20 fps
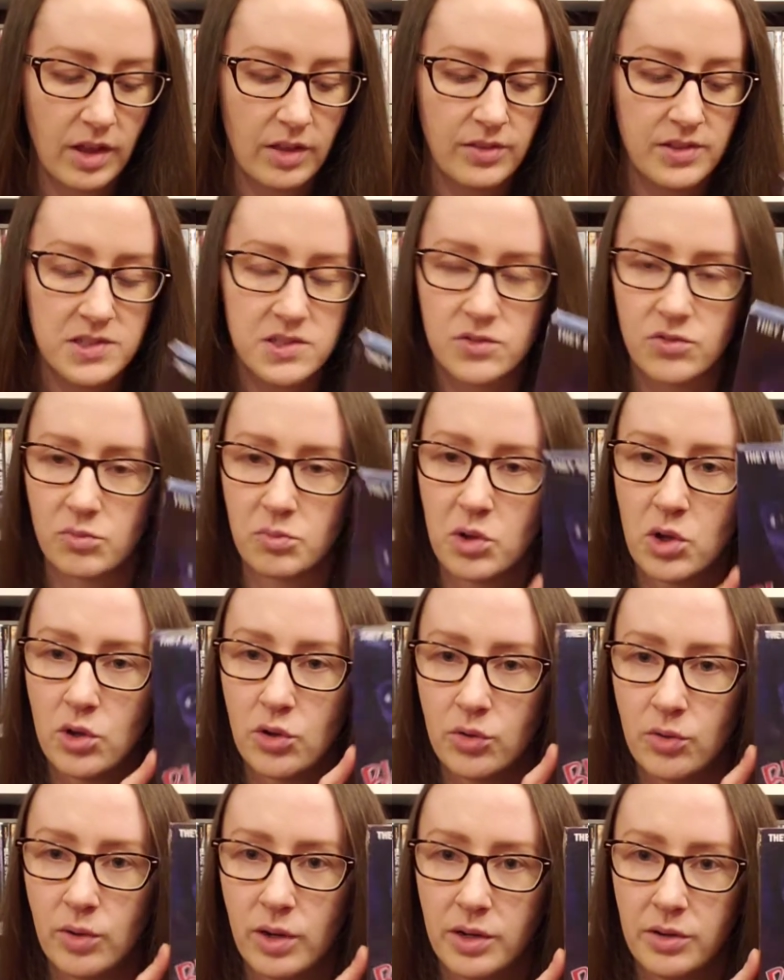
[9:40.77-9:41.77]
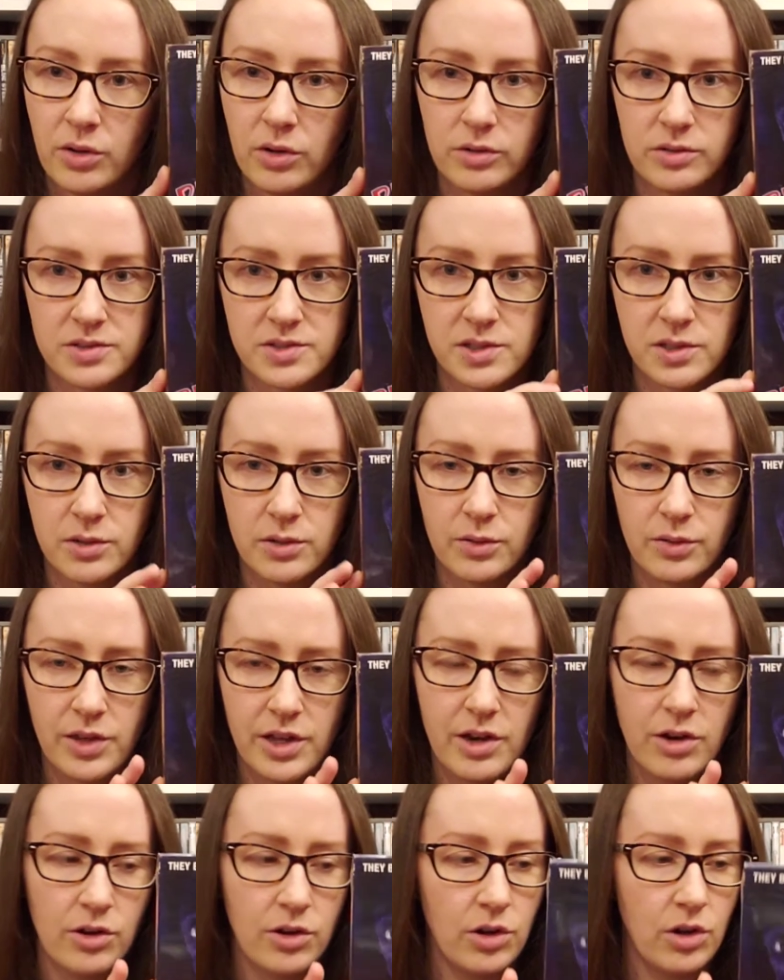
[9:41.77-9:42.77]
This is from Code Red also.
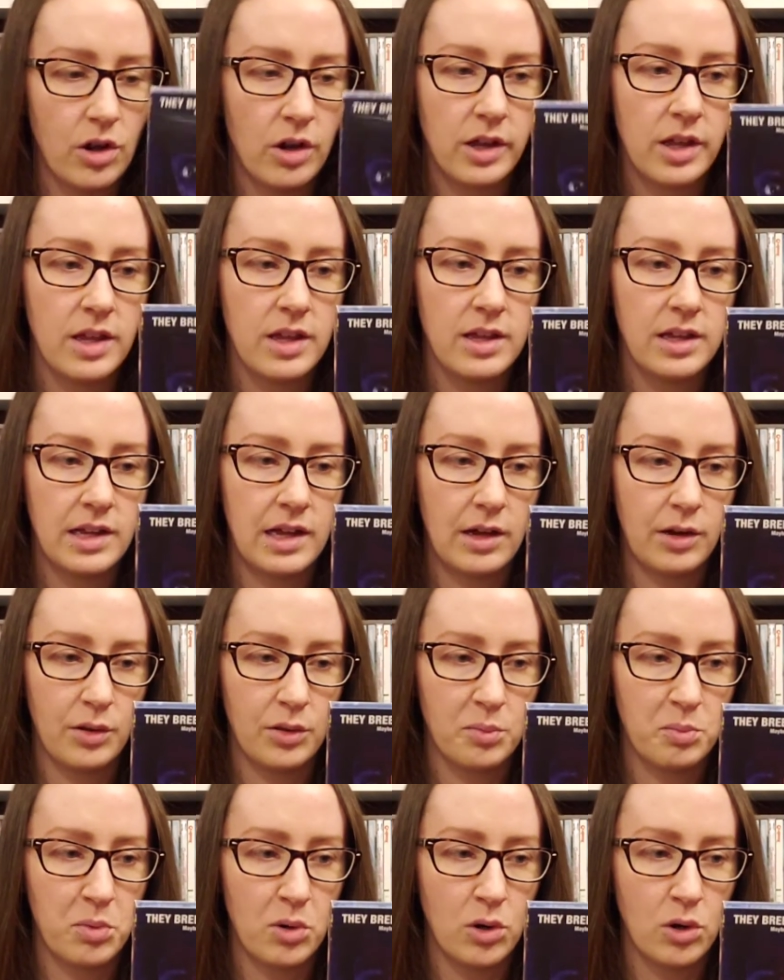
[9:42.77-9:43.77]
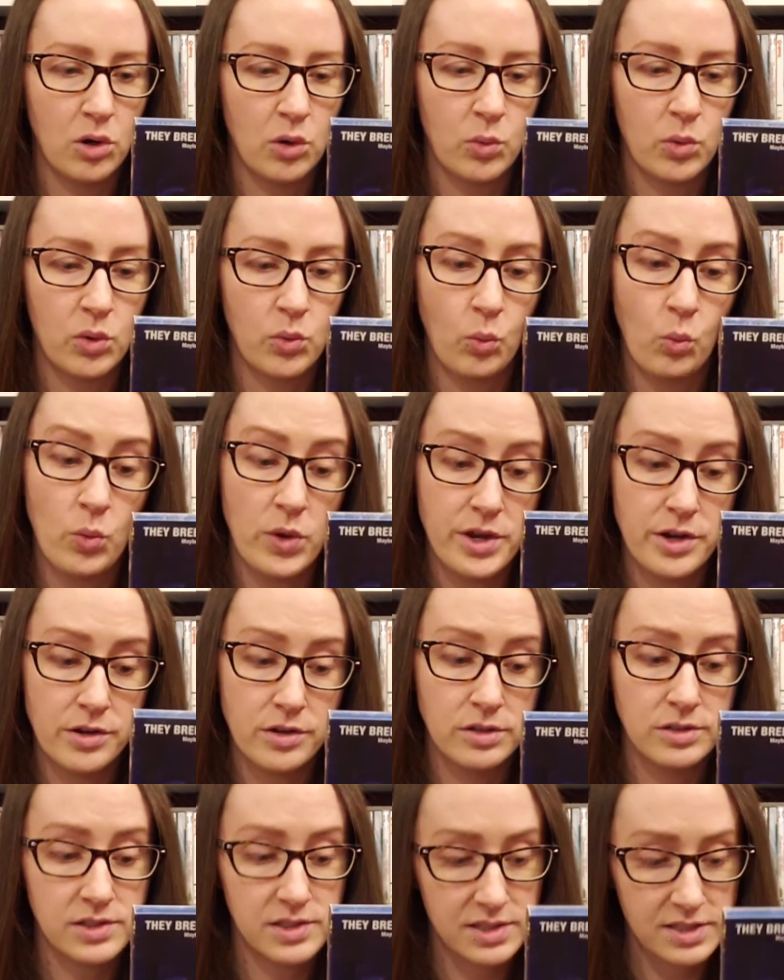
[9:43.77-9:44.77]
They are knocking it out of the park with
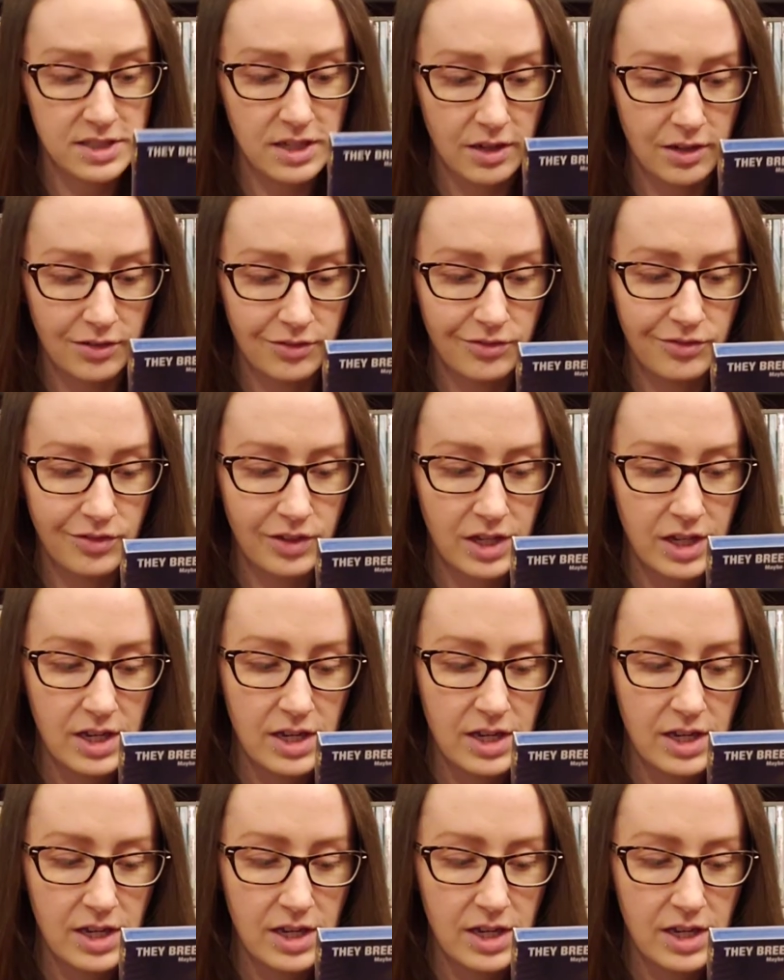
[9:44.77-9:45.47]
weird stuff.